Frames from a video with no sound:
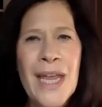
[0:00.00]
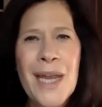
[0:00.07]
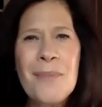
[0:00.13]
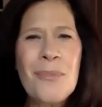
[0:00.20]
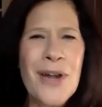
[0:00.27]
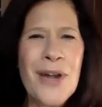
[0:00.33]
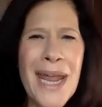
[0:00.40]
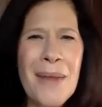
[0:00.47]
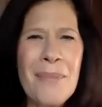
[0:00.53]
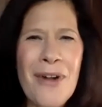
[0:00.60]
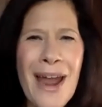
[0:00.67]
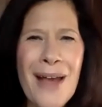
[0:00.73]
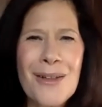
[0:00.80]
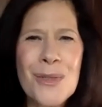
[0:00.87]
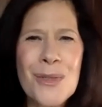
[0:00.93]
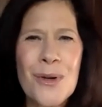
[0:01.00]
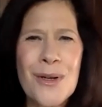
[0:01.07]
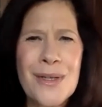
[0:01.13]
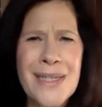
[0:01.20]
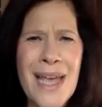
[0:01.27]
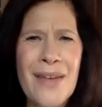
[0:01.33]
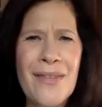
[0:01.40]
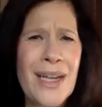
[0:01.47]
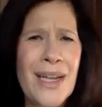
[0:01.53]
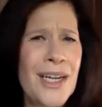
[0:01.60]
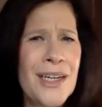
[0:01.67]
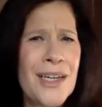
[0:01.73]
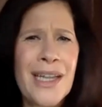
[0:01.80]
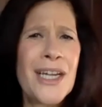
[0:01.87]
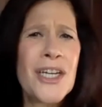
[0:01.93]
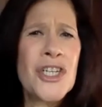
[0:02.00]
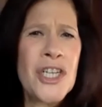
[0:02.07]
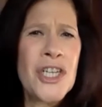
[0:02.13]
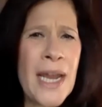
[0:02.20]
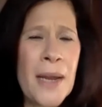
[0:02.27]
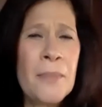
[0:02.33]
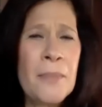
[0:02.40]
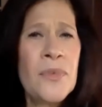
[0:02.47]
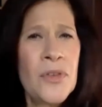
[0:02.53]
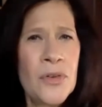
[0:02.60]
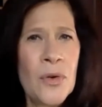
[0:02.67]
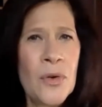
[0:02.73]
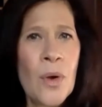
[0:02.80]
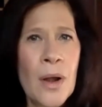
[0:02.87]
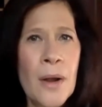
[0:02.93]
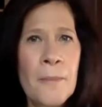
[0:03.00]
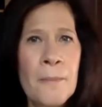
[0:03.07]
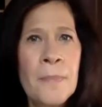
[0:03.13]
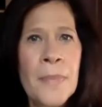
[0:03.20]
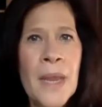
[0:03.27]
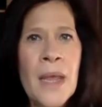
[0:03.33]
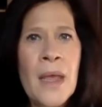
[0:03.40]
in Brene Brown's words, having a shame storm